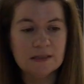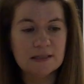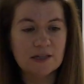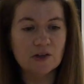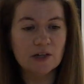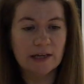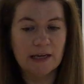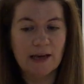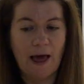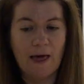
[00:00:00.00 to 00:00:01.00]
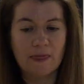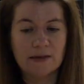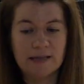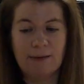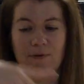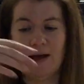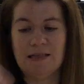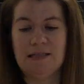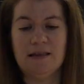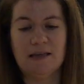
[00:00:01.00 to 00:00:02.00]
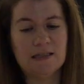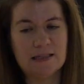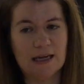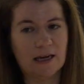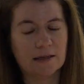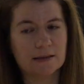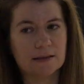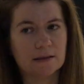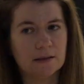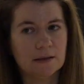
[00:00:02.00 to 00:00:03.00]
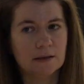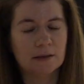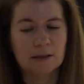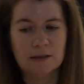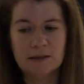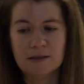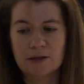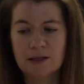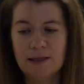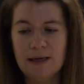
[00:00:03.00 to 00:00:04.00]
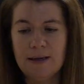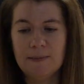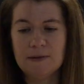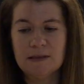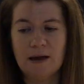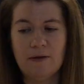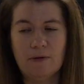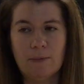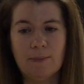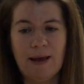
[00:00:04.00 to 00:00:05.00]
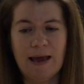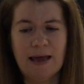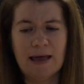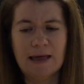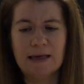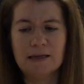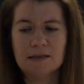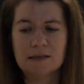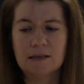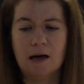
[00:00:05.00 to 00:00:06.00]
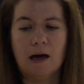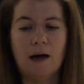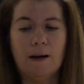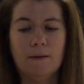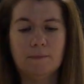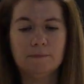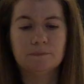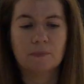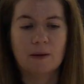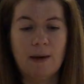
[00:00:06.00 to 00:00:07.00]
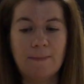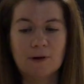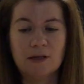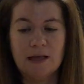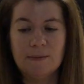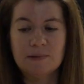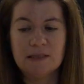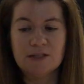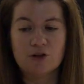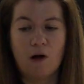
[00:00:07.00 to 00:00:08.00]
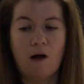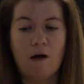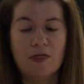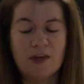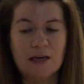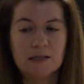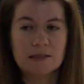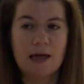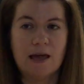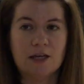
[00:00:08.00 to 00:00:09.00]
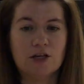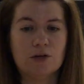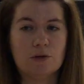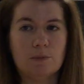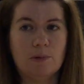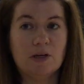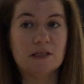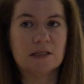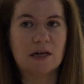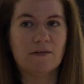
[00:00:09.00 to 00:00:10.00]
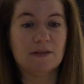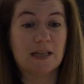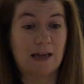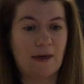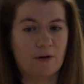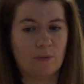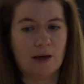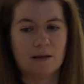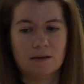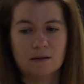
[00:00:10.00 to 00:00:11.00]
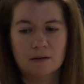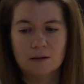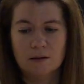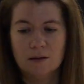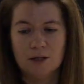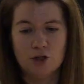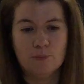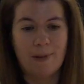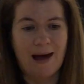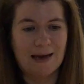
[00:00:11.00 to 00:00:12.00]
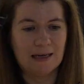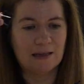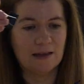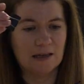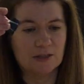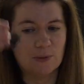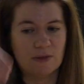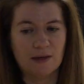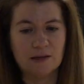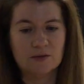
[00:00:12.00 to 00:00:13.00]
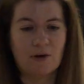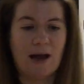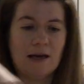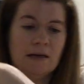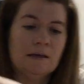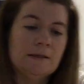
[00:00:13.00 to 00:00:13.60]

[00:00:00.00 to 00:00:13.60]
still looking at the table, I see these things. These are clips and rubber bands, paper clips. These are all things that you put stuff together with. You bind things with these, right?